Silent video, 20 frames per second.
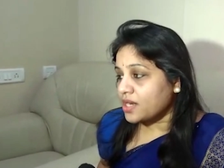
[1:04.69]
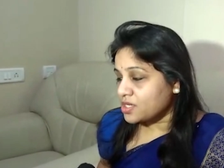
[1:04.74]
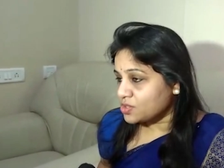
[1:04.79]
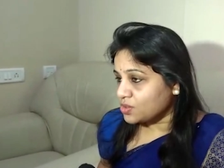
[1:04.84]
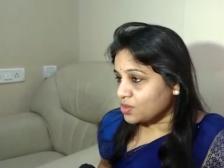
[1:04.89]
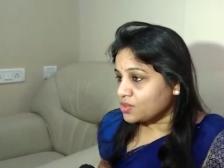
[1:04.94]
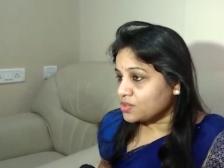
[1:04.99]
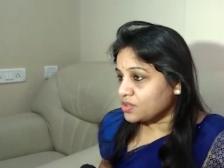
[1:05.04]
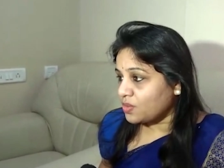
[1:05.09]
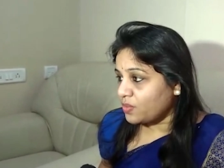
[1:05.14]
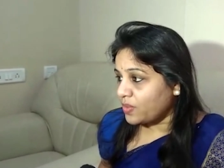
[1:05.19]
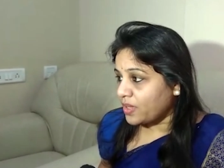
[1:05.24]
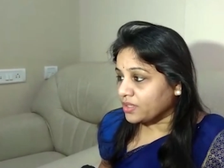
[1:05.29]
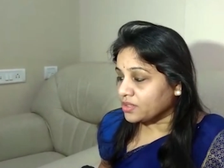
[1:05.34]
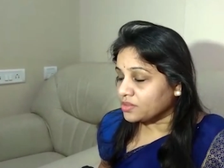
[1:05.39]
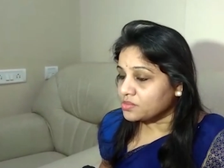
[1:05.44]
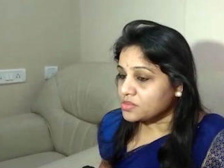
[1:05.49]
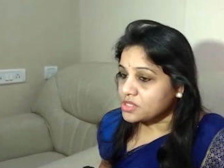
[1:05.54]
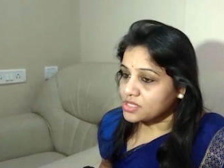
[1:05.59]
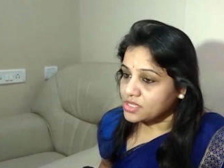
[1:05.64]
That is also a
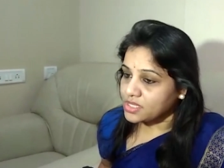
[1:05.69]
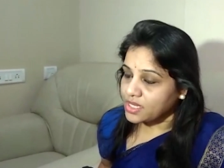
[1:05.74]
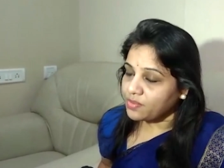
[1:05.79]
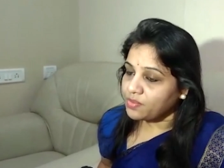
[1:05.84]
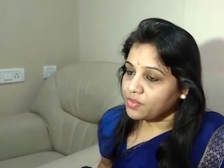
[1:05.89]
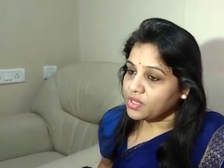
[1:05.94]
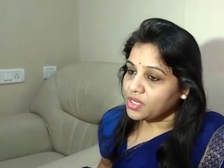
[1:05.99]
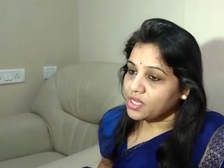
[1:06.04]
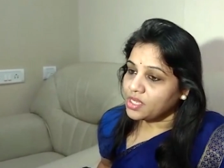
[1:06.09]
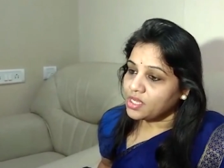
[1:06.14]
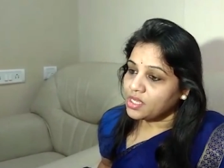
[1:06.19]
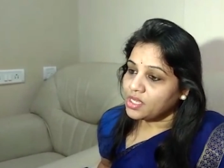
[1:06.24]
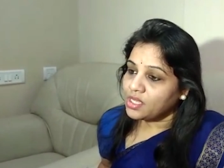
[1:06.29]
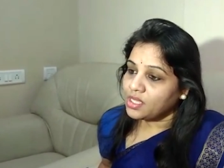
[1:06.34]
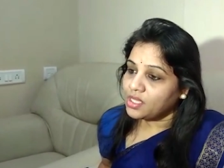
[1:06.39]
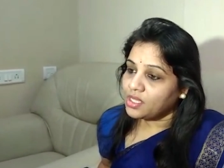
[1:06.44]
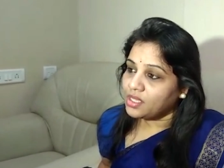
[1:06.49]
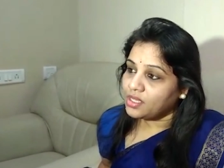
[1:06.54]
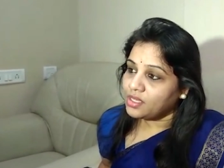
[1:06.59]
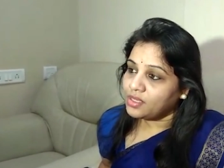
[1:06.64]
welcome step.
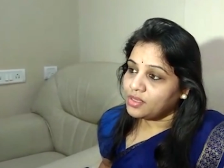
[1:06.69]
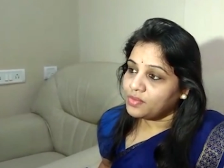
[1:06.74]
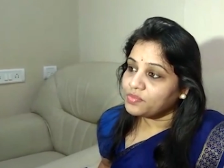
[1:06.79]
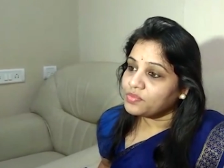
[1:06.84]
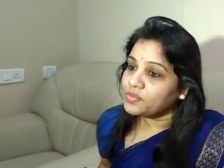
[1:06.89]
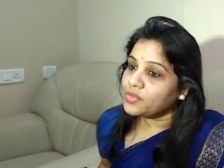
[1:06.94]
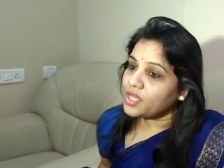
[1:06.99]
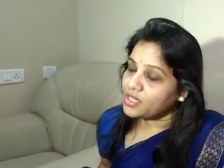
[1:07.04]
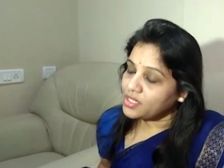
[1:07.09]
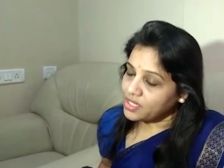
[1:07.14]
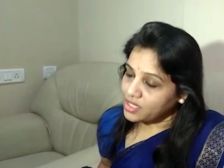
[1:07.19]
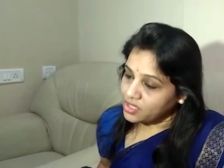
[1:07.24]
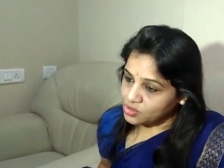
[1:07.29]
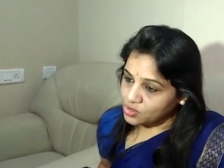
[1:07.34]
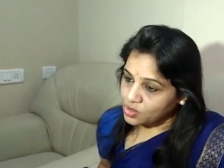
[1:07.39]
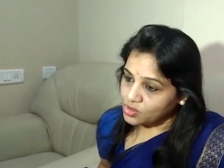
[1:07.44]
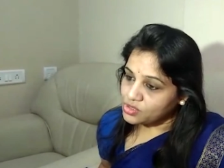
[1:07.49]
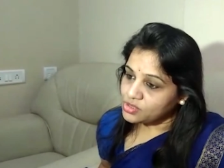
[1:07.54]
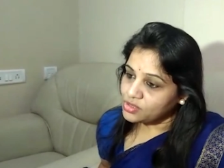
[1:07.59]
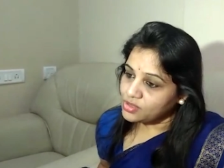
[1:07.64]
Um, and there
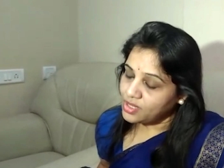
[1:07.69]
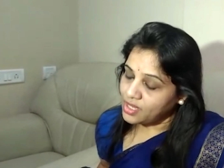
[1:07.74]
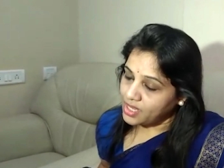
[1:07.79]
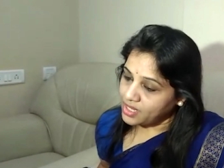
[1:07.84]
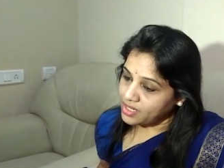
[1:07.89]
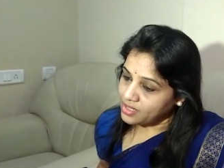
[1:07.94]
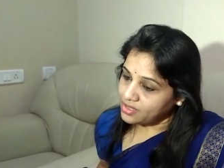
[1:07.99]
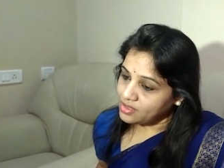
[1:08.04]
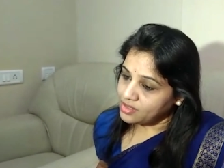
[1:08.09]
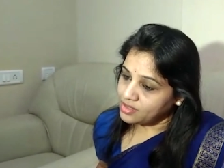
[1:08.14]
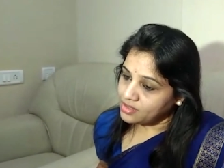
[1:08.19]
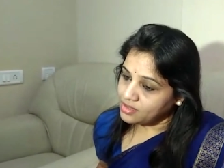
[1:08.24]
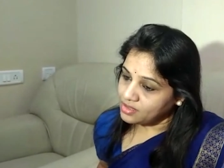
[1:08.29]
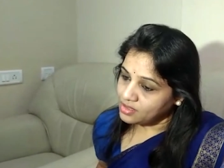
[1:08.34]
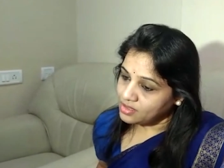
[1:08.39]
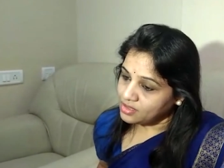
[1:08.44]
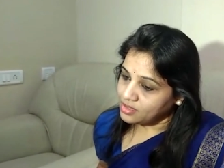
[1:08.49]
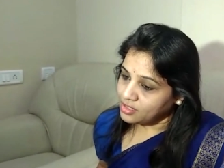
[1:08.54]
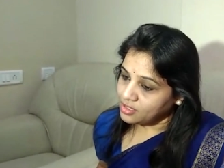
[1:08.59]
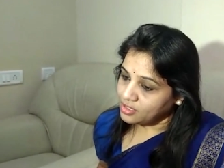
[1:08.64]
is also an
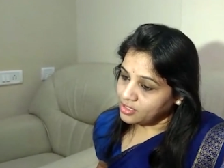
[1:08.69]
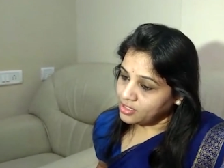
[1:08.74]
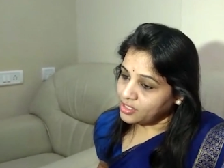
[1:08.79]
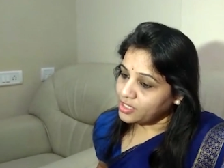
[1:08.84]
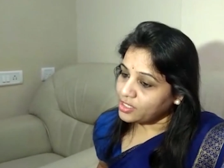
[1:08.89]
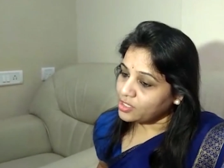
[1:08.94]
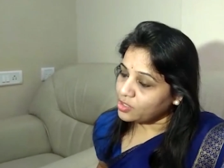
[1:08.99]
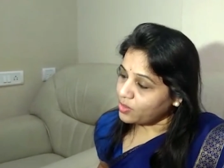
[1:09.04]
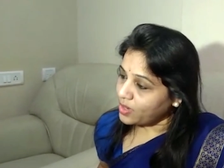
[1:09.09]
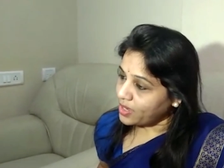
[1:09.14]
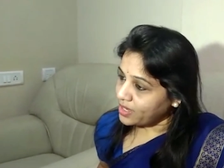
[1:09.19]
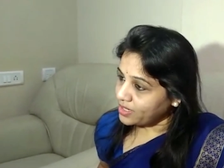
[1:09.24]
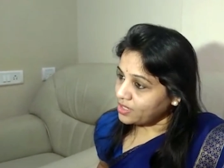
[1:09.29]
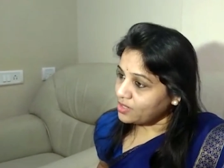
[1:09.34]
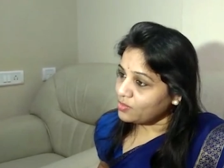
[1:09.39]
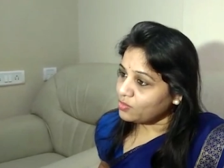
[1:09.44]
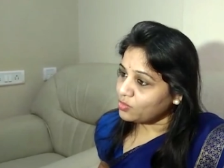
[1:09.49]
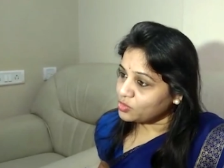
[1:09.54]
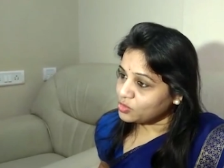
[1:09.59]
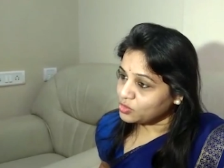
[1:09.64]
uh,
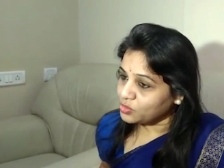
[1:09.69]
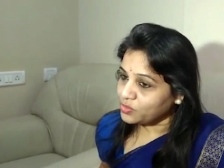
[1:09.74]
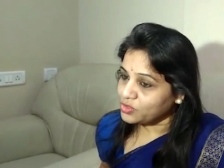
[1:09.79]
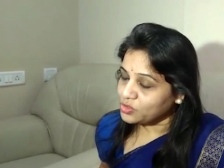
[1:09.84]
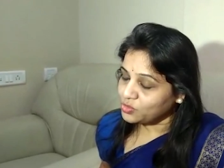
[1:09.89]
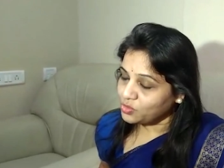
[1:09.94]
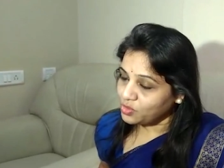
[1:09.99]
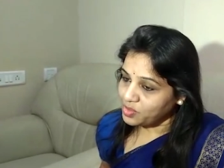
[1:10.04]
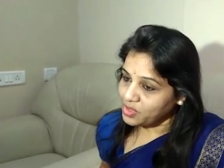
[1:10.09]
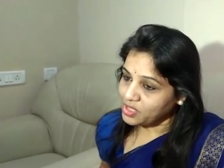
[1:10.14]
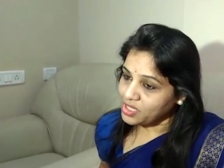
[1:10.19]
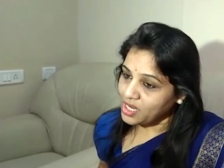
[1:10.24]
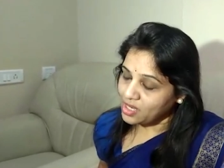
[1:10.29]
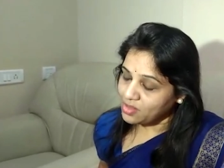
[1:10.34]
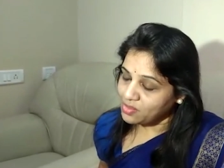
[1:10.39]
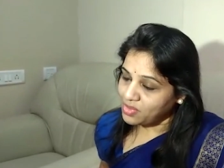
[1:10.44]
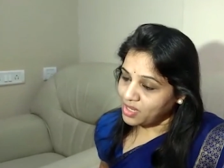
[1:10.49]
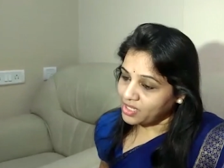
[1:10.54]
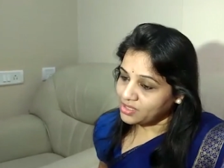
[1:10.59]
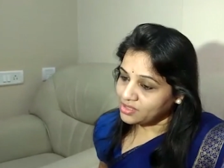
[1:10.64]
inquiry which, which would be
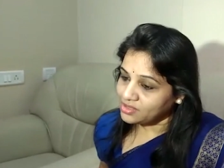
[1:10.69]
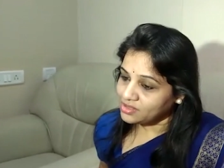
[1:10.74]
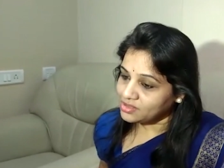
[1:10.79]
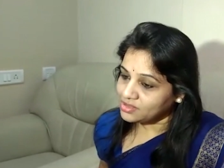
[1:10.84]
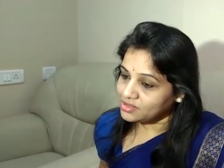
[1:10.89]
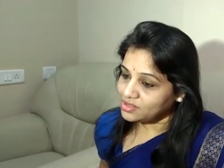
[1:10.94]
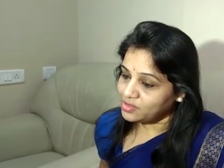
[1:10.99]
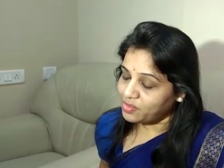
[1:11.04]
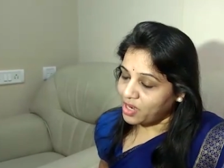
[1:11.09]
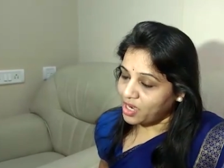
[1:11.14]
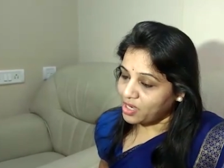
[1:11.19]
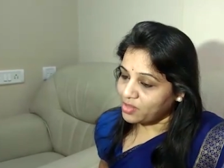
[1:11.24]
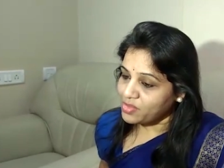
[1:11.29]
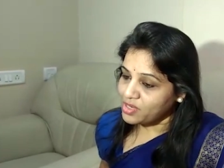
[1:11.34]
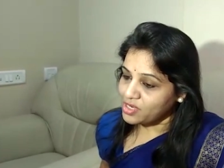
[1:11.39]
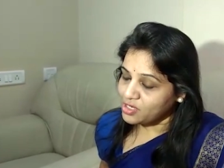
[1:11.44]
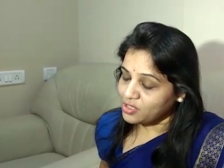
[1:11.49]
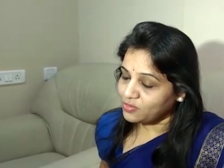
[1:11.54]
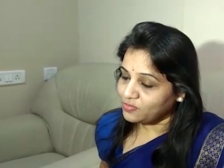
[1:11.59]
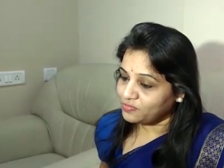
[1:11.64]
done by the
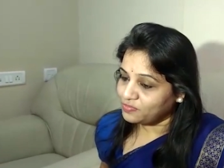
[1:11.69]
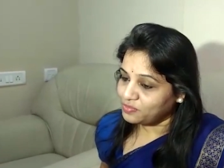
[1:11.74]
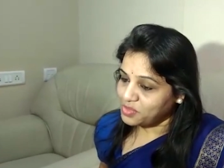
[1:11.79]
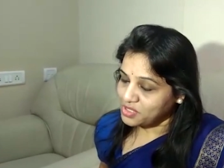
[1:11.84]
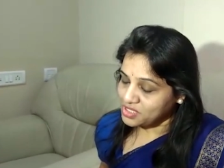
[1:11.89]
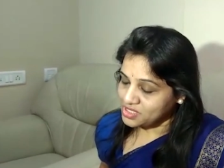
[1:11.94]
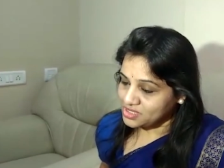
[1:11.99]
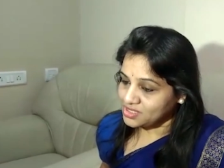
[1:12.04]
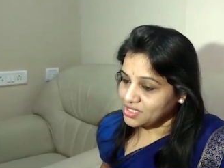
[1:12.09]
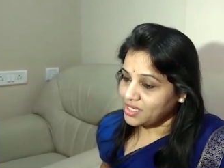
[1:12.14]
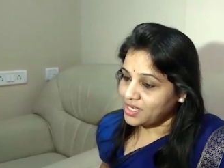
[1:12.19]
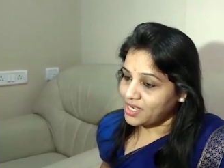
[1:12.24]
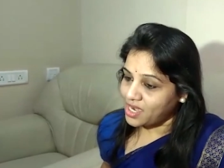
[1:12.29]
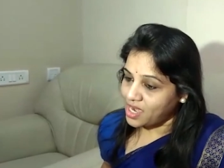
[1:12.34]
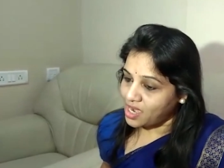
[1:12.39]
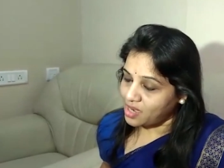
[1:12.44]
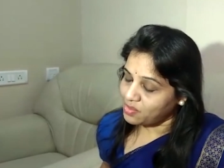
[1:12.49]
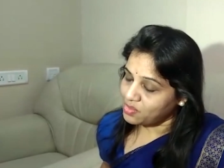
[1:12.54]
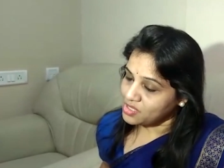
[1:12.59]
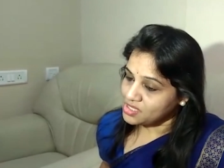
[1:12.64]
Department of Personnel
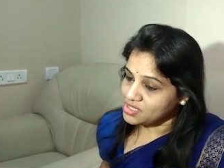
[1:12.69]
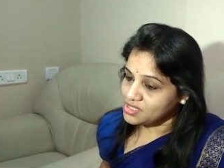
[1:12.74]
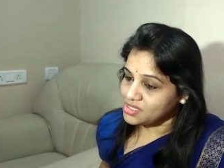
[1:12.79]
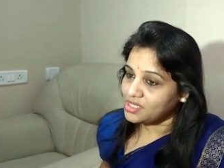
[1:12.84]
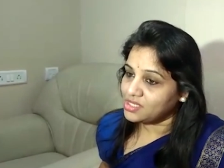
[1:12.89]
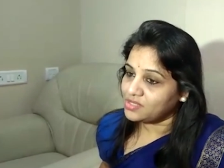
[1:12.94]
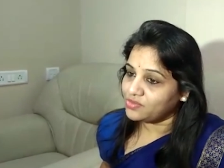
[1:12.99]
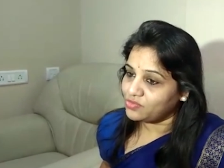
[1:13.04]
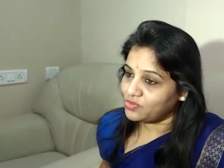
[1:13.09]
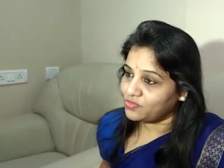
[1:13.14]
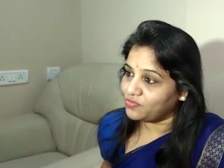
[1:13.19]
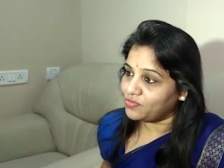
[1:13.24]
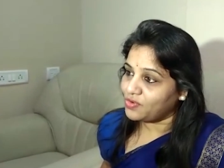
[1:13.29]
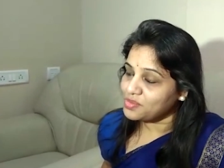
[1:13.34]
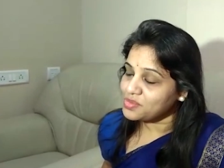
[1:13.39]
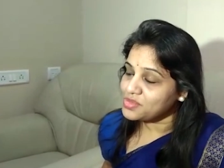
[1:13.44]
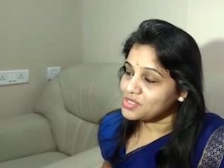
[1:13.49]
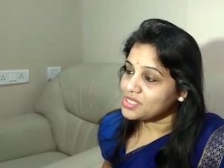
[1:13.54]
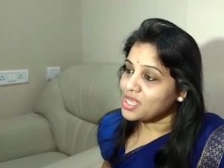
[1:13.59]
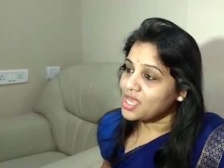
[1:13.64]
and Administrative
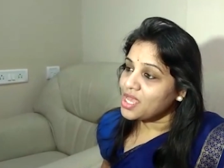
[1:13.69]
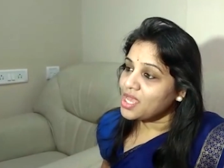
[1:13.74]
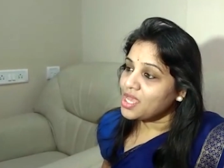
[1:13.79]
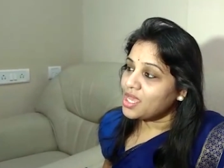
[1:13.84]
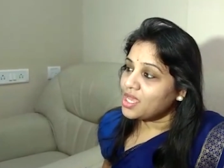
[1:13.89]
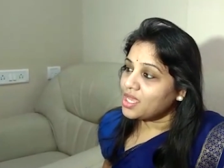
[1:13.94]
Reforms